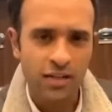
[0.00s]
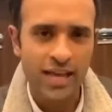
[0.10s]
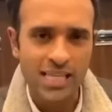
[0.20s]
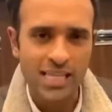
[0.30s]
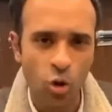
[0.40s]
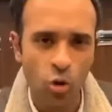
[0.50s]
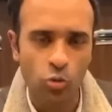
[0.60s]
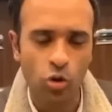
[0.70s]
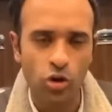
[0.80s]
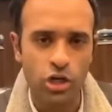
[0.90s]
That's
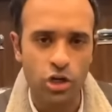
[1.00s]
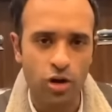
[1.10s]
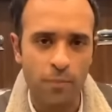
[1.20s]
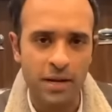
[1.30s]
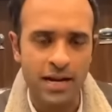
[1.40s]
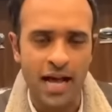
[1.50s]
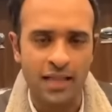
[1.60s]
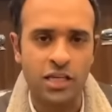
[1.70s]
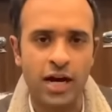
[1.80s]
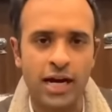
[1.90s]
old world Europe,
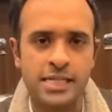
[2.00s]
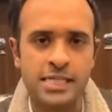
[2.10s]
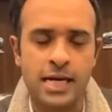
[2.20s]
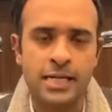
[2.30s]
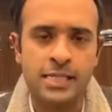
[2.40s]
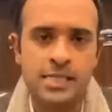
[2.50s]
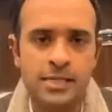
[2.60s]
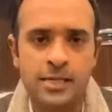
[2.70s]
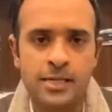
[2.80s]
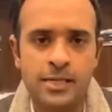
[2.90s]
not the United States.